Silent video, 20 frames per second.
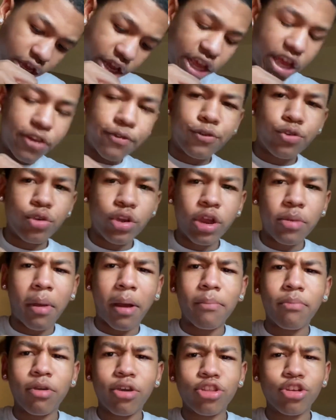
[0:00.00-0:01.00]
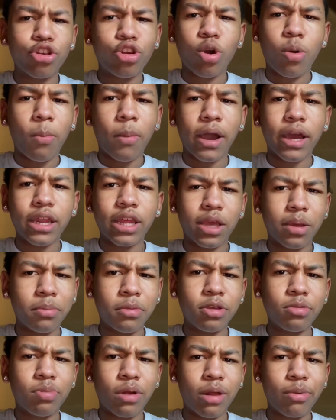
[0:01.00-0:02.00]
if you hear my brother, don't mind him.
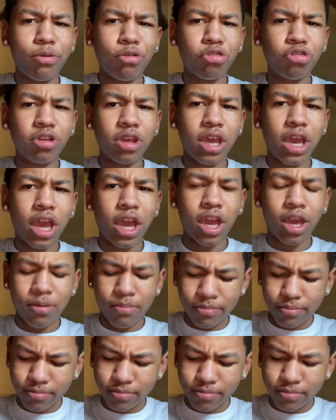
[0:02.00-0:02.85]
He probably on the game.